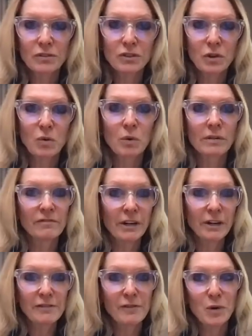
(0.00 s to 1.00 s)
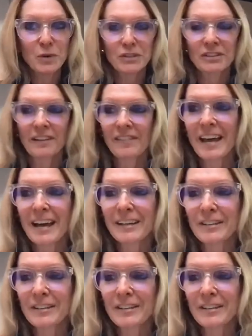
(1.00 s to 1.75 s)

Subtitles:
So we're very focused on that.